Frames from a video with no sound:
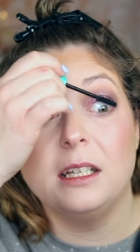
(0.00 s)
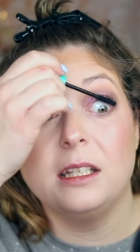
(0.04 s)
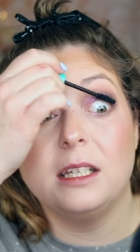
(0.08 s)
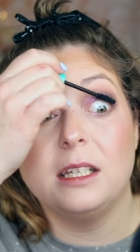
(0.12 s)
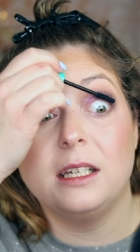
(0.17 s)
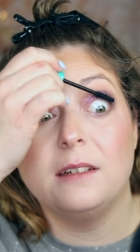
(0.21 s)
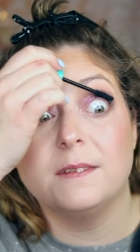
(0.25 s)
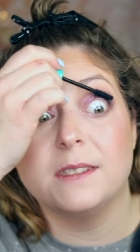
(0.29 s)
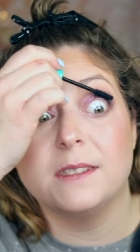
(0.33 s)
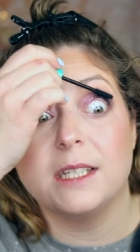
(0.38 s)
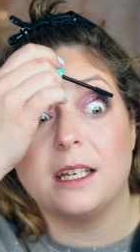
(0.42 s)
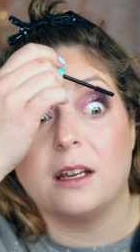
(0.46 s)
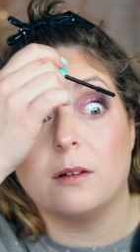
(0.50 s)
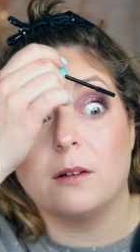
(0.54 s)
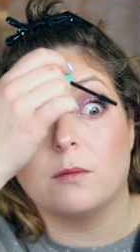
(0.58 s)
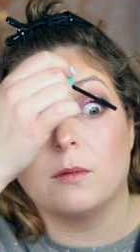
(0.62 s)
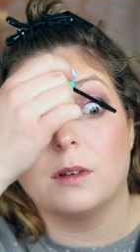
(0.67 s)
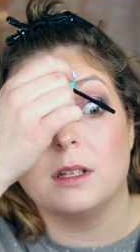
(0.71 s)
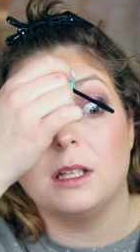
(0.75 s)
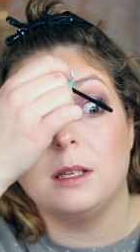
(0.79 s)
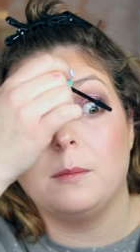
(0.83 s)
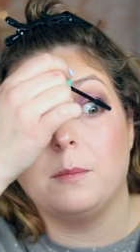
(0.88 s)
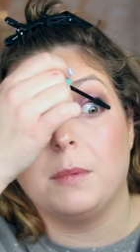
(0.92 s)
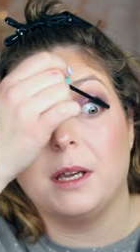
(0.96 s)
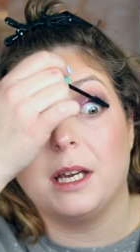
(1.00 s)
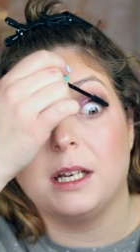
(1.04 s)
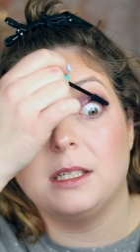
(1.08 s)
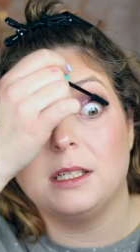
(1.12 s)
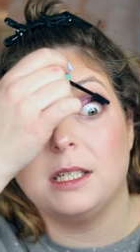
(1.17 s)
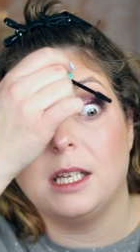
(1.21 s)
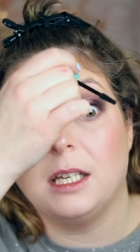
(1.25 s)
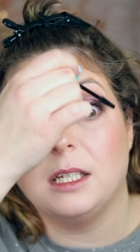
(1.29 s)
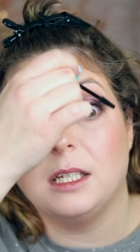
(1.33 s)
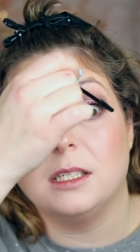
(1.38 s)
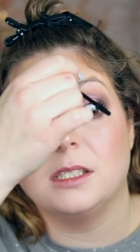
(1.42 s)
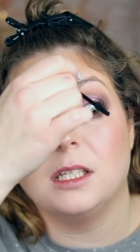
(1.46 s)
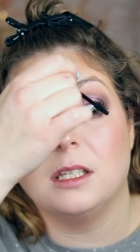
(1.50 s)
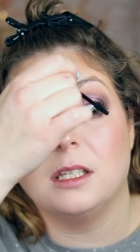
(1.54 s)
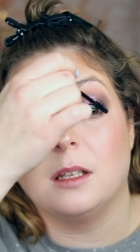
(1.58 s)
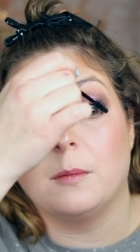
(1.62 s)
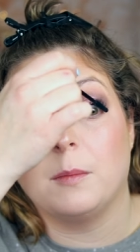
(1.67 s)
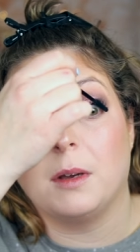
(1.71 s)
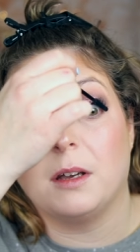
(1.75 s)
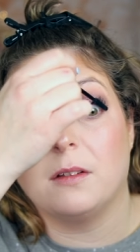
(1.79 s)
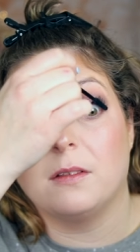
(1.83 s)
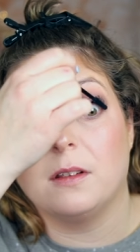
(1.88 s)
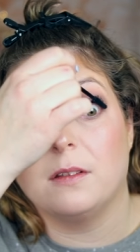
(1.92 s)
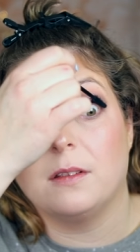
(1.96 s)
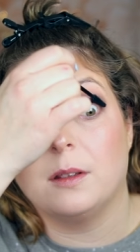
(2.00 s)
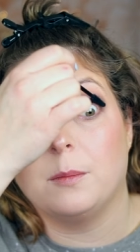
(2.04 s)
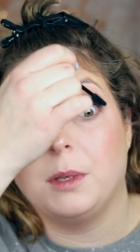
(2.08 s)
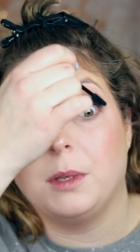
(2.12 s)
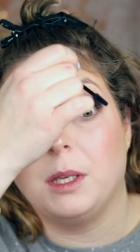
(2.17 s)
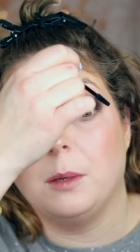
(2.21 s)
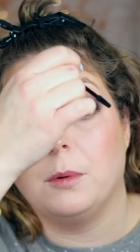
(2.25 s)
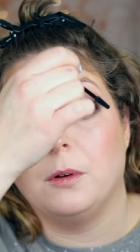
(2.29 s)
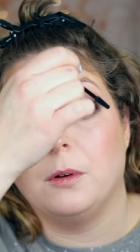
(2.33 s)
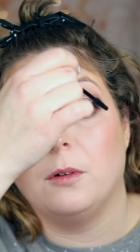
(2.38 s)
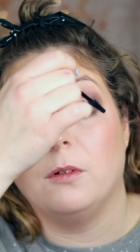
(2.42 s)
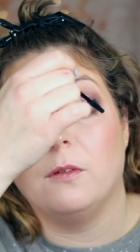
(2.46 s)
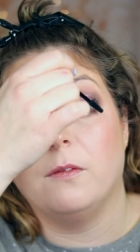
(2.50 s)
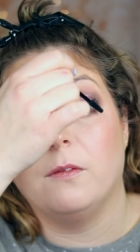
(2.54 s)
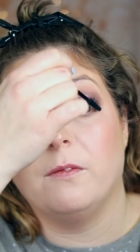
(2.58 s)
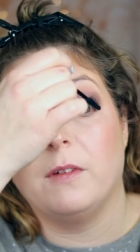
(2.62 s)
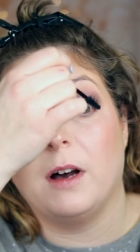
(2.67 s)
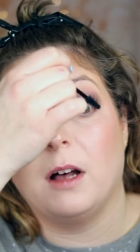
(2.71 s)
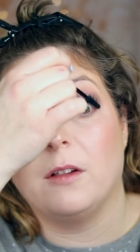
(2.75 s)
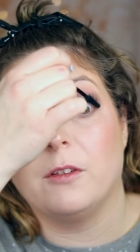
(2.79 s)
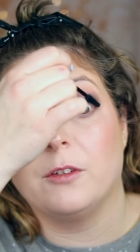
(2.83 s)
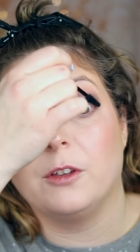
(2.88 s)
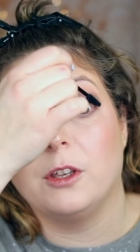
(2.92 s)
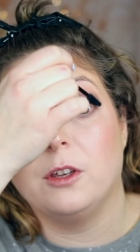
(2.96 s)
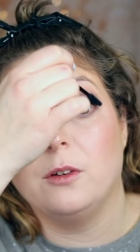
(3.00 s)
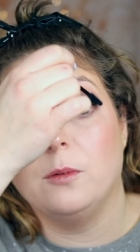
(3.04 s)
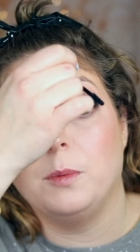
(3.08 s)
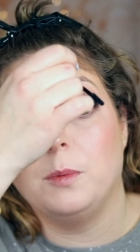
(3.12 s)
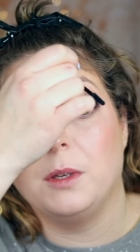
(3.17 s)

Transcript: of leaves like a really bad taste in the mouth of the people who follow you